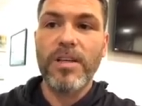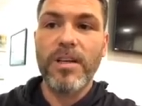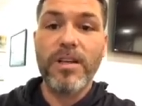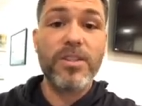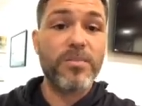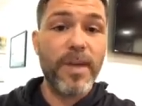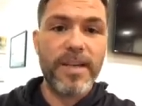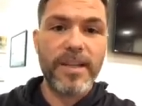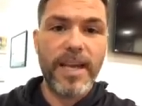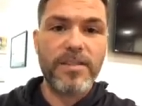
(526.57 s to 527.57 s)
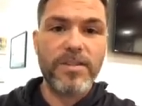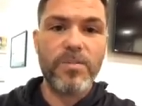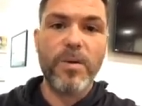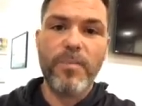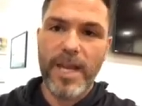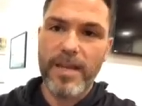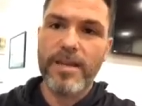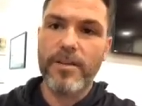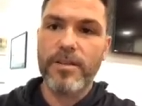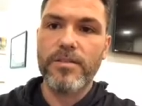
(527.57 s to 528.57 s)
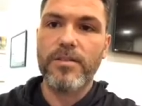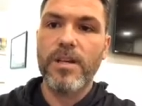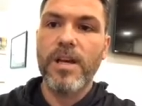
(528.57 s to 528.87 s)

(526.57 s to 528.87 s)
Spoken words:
not just medications, but painkillers.